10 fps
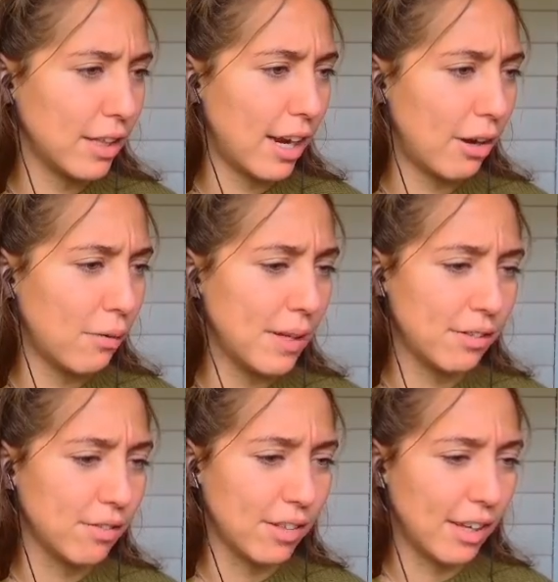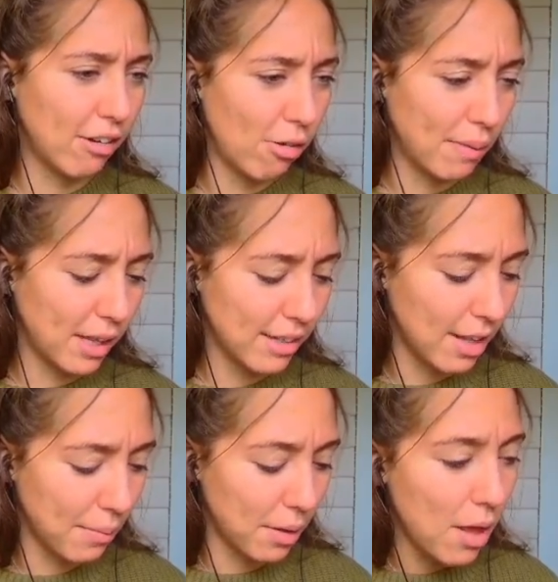I always use in, like, all my
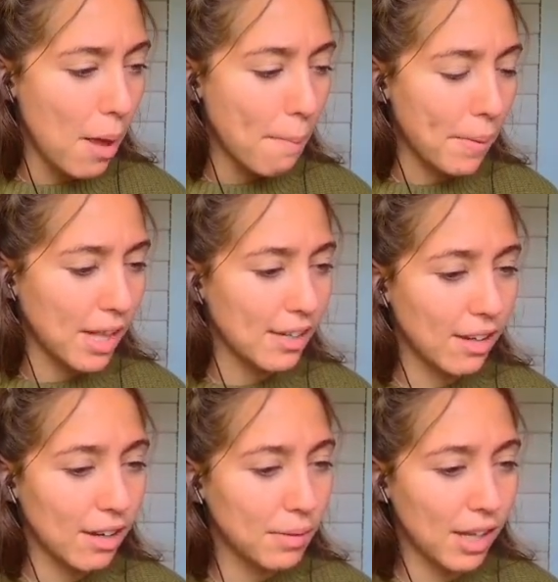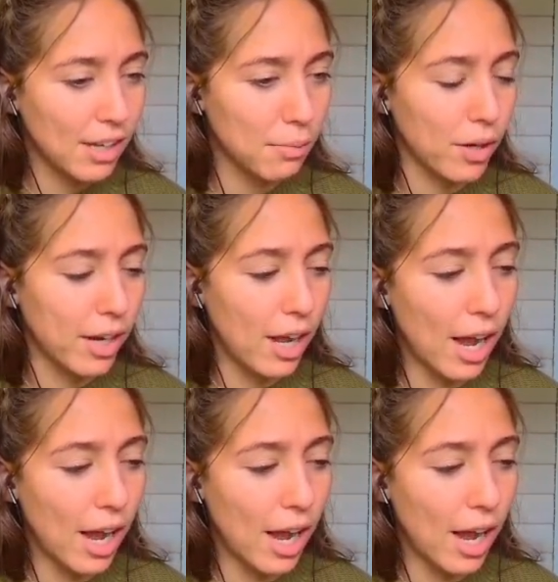landscaping. But that's besides the point.